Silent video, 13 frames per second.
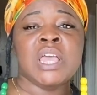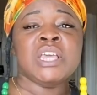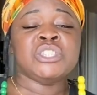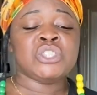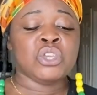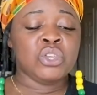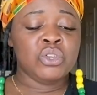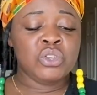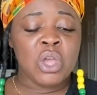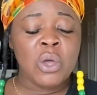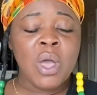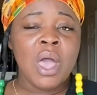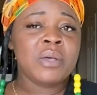So you
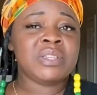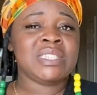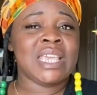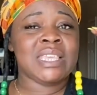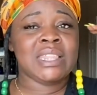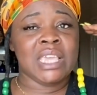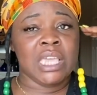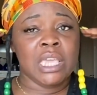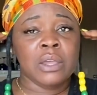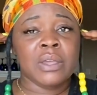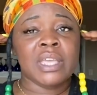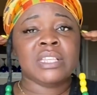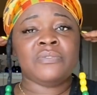know how I'll say the ear
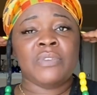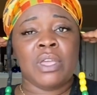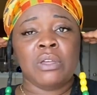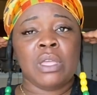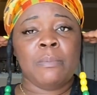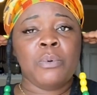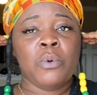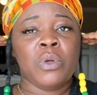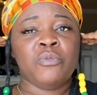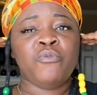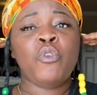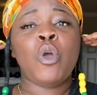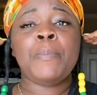is very
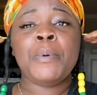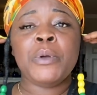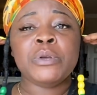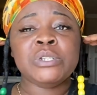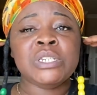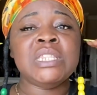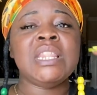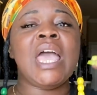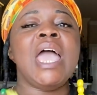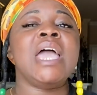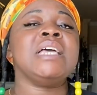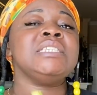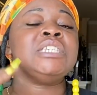important. For a person that
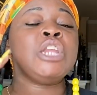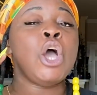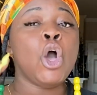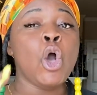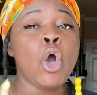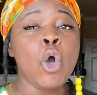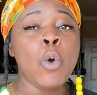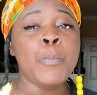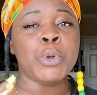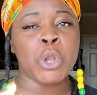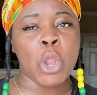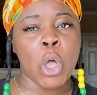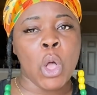has an
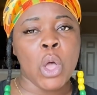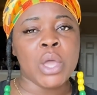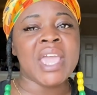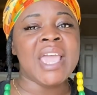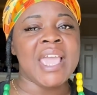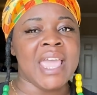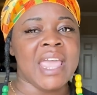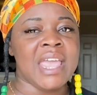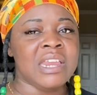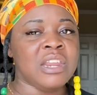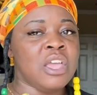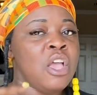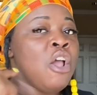oblong
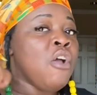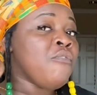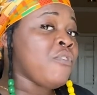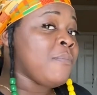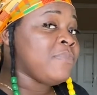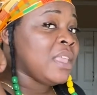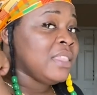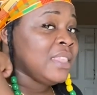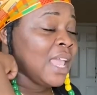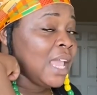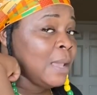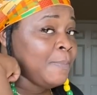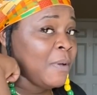head, from the
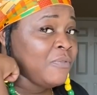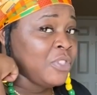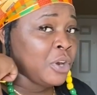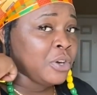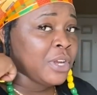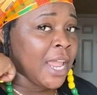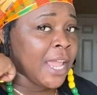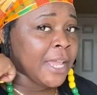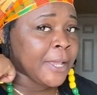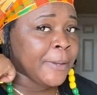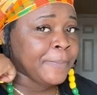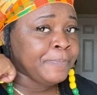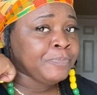nape of their
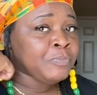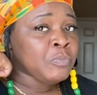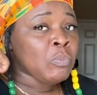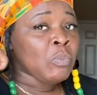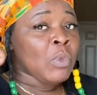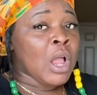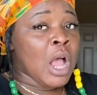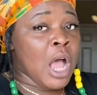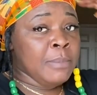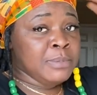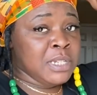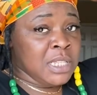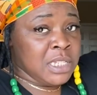neck
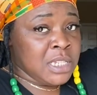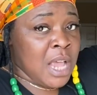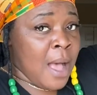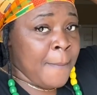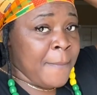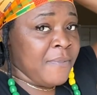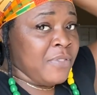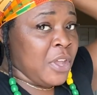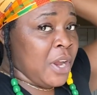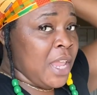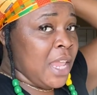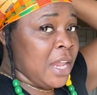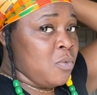up to the top of their
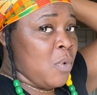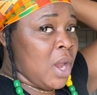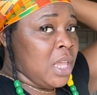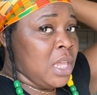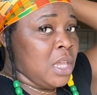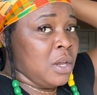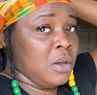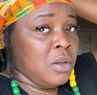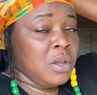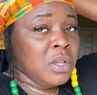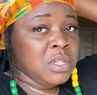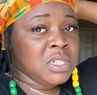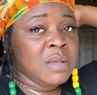head right here,
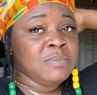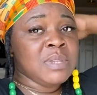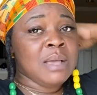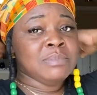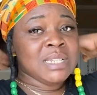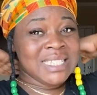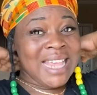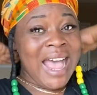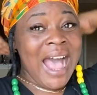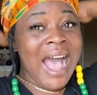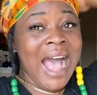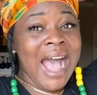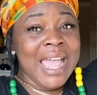sometimes it's
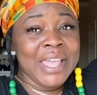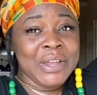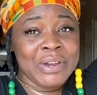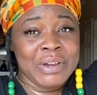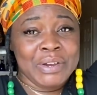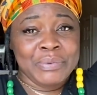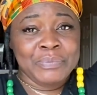higher.